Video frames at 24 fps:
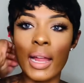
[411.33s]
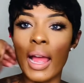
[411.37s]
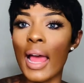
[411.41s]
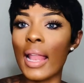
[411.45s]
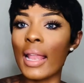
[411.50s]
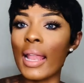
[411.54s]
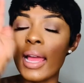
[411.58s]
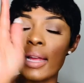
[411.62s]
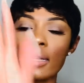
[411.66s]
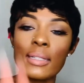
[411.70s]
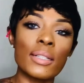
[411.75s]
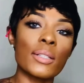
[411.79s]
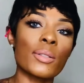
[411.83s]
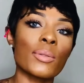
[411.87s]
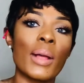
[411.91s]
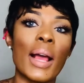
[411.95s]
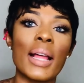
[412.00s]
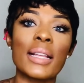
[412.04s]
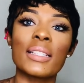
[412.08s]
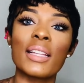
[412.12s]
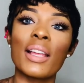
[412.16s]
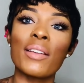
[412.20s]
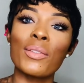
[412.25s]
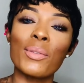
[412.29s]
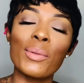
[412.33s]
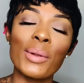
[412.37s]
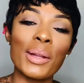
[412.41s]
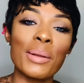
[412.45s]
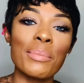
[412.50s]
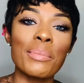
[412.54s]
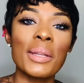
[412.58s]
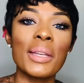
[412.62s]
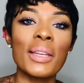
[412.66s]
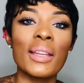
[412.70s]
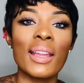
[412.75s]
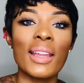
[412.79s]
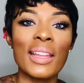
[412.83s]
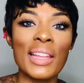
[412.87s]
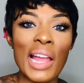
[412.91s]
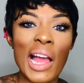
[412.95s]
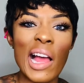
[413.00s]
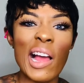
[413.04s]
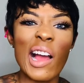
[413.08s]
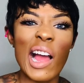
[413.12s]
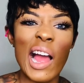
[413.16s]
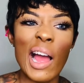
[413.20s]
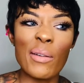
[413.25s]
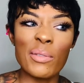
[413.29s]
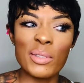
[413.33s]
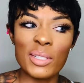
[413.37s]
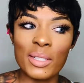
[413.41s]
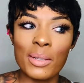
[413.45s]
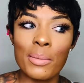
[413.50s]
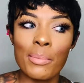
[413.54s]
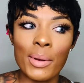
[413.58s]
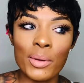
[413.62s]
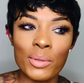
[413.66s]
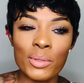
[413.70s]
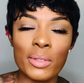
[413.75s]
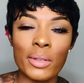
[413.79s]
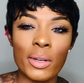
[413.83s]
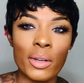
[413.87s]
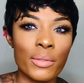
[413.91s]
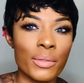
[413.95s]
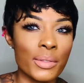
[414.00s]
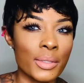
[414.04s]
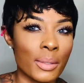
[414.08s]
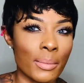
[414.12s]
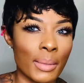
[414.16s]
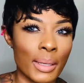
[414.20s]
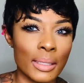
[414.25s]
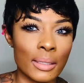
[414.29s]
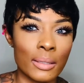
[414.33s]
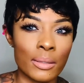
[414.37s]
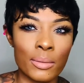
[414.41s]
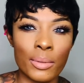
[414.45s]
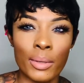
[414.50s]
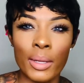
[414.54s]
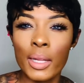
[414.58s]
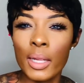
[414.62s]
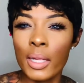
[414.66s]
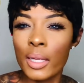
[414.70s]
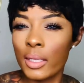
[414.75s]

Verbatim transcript: I like this one. I definitely recommend it. And y'all, I was the most nervous about this one.